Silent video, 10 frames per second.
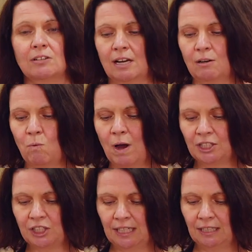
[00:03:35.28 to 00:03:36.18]
are kind of
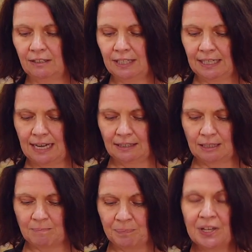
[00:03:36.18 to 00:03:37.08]
watching and looking at
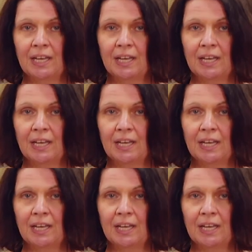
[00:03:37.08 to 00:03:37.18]
them.